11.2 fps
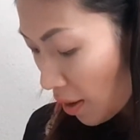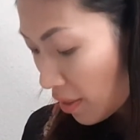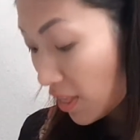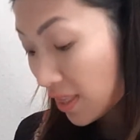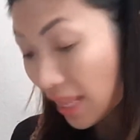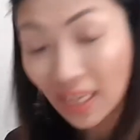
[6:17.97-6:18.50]

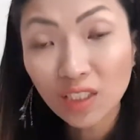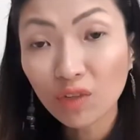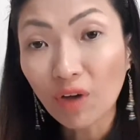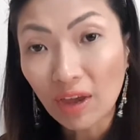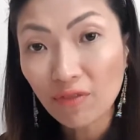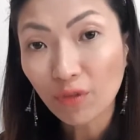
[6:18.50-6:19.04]
the next
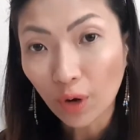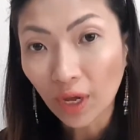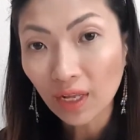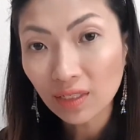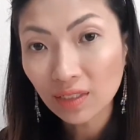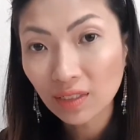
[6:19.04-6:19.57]
5
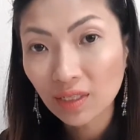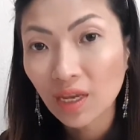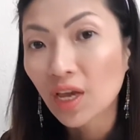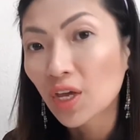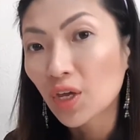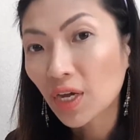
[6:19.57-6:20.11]
oils,
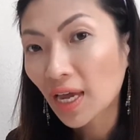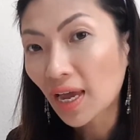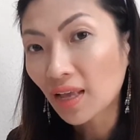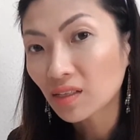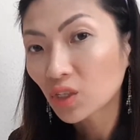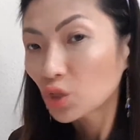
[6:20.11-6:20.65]
you
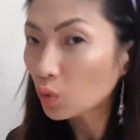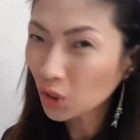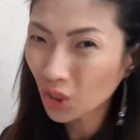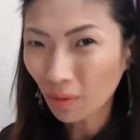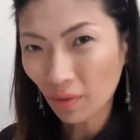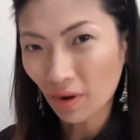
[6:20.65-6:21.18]
can
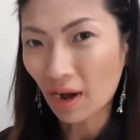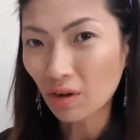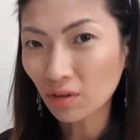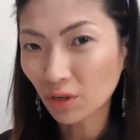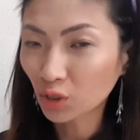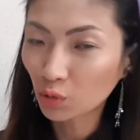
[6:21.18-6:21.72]
switch them
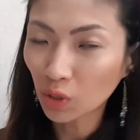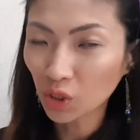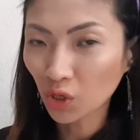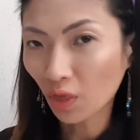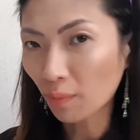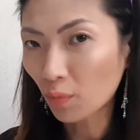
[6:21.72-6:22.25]
around or
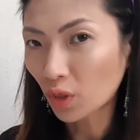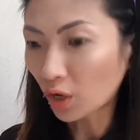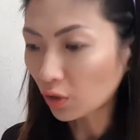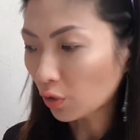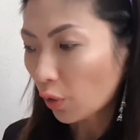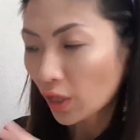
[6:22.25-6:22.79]
switch them with
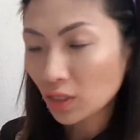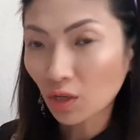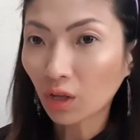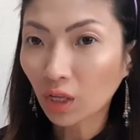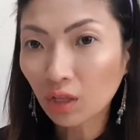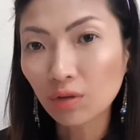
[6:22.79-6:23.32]
other oils
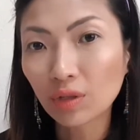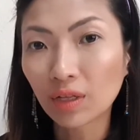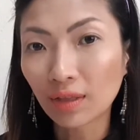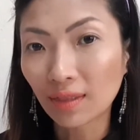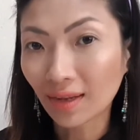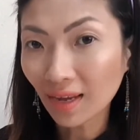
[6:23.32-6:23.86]
not included
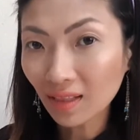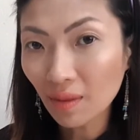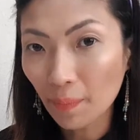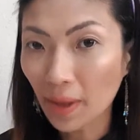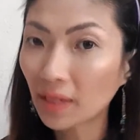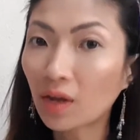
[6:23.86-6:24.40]
in the kit
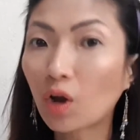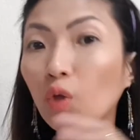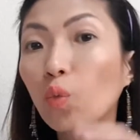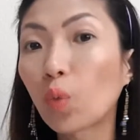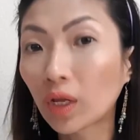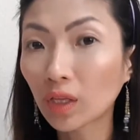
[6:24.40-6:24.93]
depending on
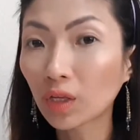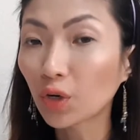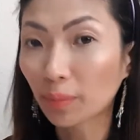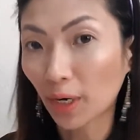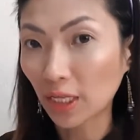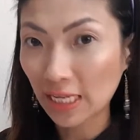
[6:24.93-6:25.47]
what your
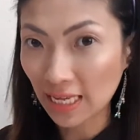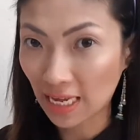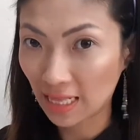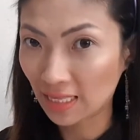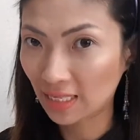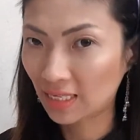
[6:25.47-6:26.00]
body
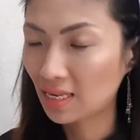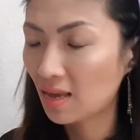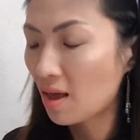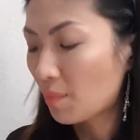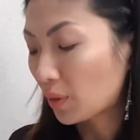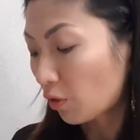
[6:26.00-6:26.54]
needs.
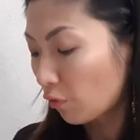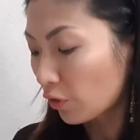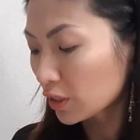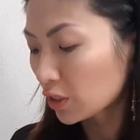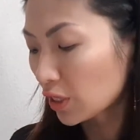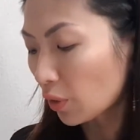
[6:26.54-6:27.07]
But the
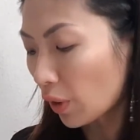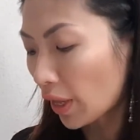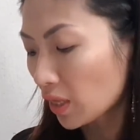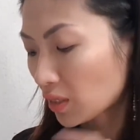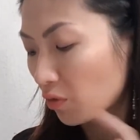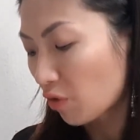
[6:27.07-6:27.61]
first 3
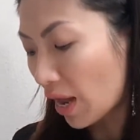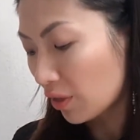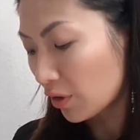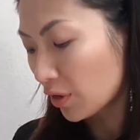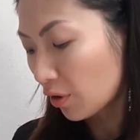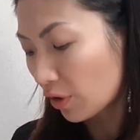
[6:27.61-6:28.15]
oils,
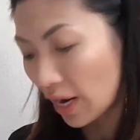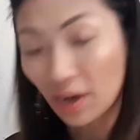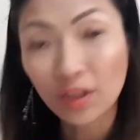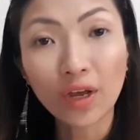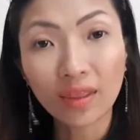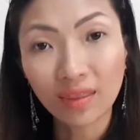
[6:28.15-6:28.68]
valor,
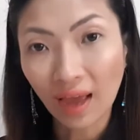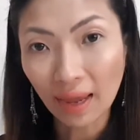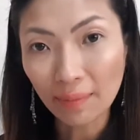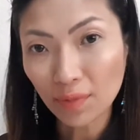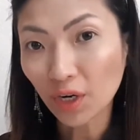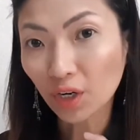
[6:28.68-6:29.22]
oregano, and
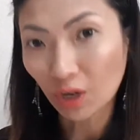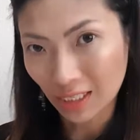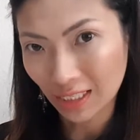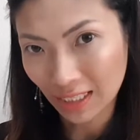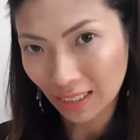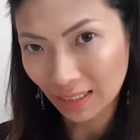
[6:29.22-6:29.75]
thyme, are
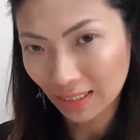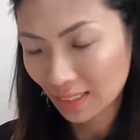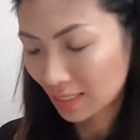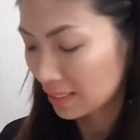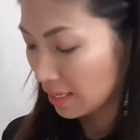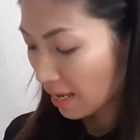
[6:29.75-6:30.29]

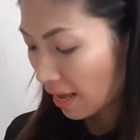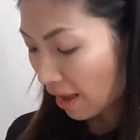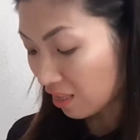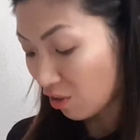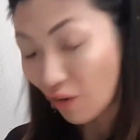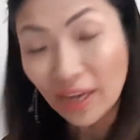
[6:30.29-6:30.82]
constants.
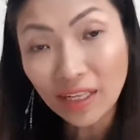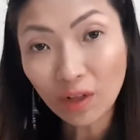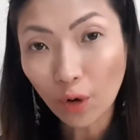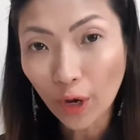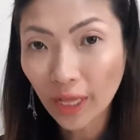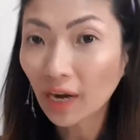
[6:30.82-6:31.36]
And the final
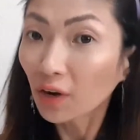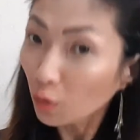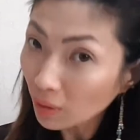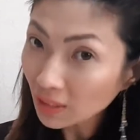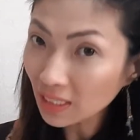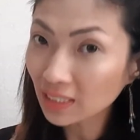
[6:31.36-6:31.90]
oil,
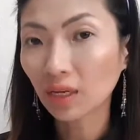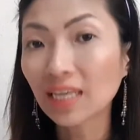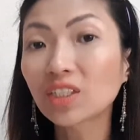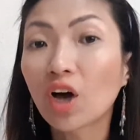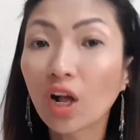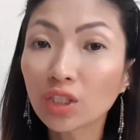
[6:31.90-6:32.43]
aromaseeds,
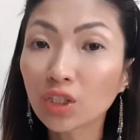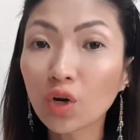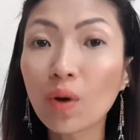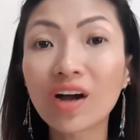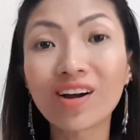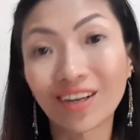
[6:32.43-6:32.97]
is also
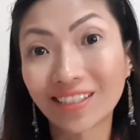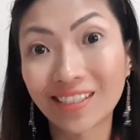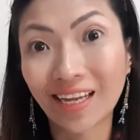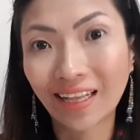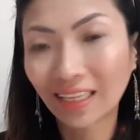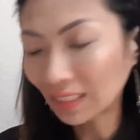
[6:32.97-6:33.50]
a
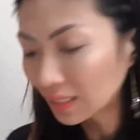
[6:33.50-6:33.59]
constant.